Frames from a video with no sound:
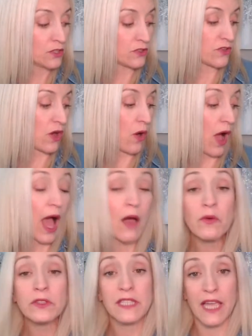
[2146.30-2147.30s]
So I
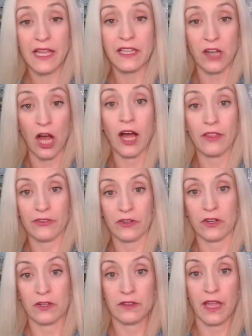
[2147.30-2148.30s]
will take an
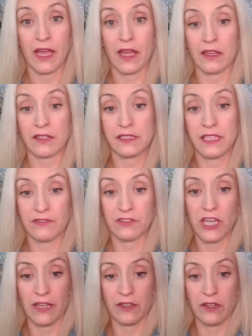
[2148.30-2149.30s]
author like Steve
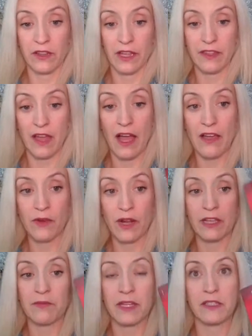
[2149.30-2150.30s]
Chandler. Like I
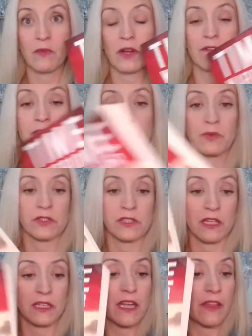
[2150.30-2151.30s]
recommended one of his books
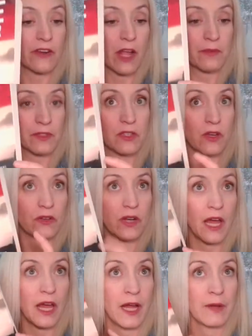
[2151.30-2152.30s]
on another episode
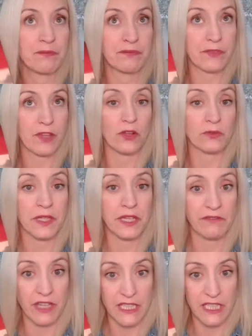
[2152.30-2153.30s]
called
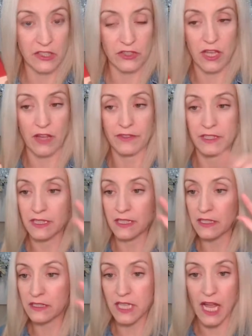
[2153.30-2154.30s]
Reinventing Yourself. It's a
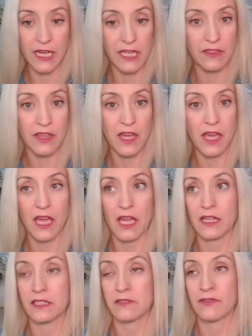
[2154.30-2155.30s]
little tiny thing.
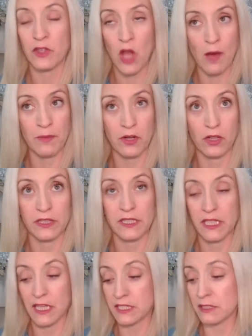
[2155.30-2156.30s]
It is phenomenal. It's
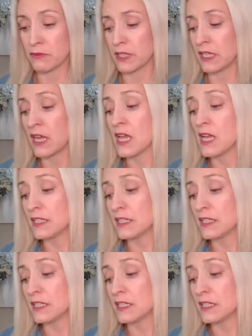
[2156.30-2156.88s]
an easy read.